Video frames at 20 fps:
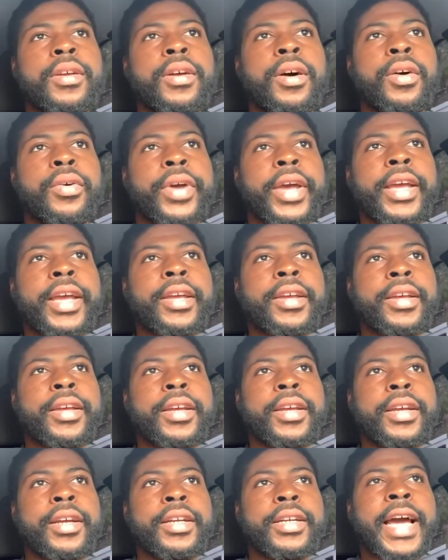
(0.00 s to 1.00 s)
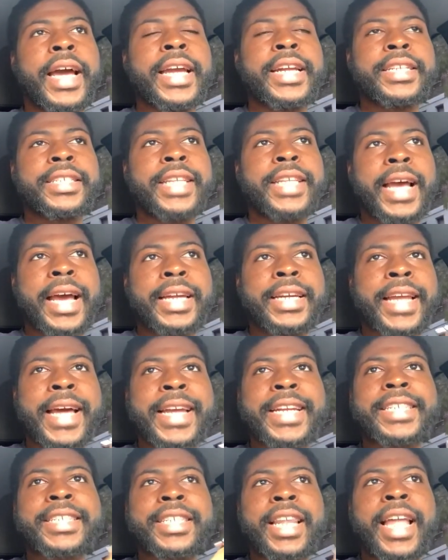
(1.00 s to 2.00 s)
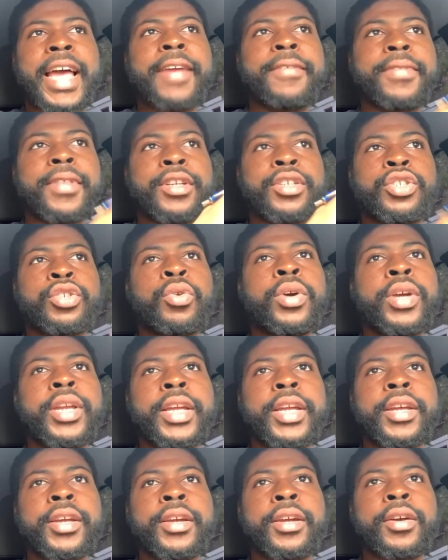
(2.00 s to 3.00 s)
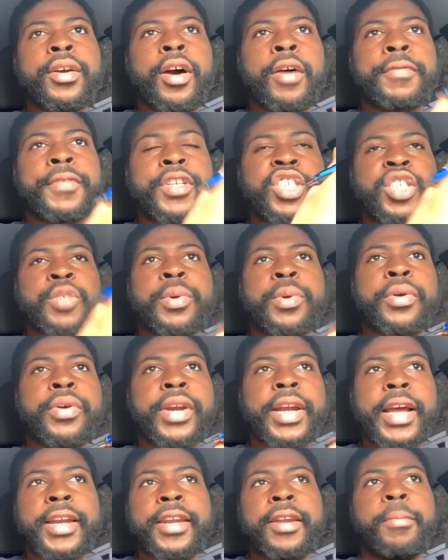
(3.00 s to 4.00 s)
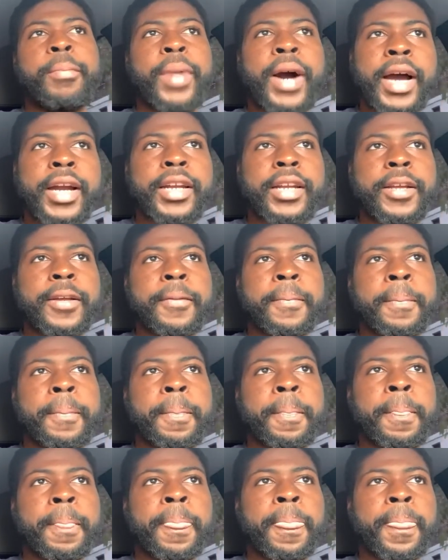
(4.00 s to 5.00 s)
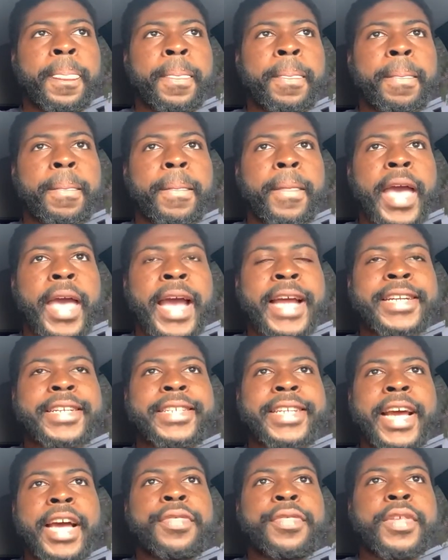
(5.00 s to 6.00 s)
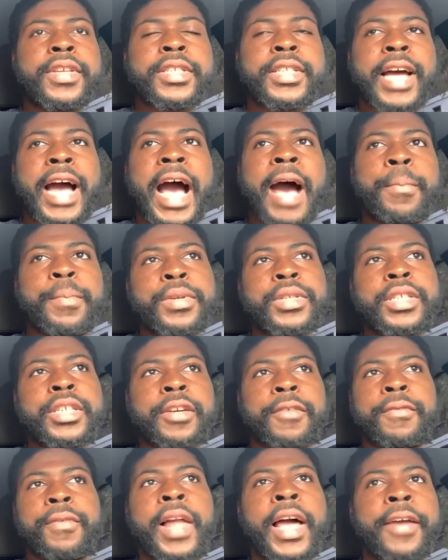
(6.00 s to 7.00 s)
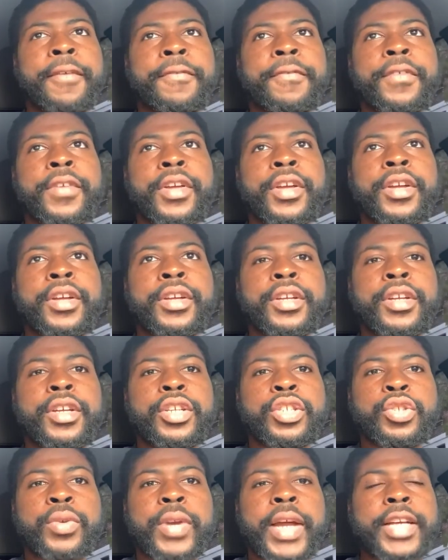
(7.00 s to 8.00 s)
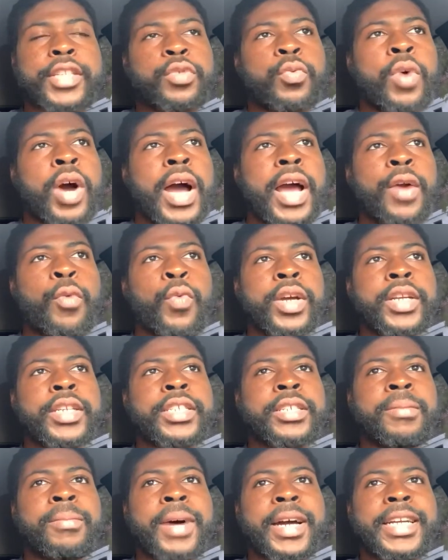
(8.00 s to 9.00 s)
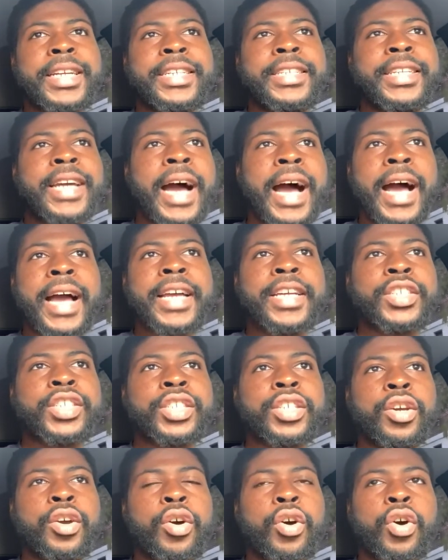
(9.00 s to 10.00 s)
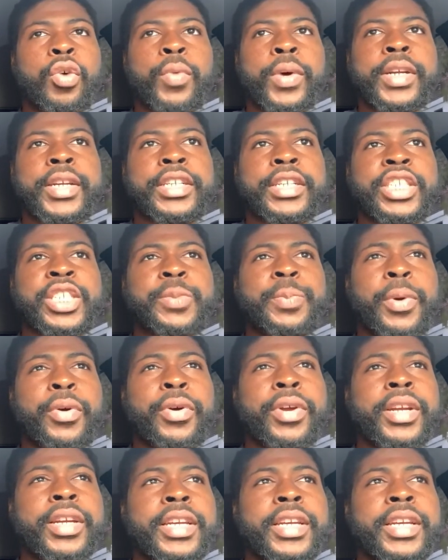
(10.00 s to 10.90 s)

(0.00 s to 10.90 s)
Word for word: Okay, that is that that is life, the joining of the spirit and the body. And death is the opposite of life. So that's why when somebody dies or when their spirit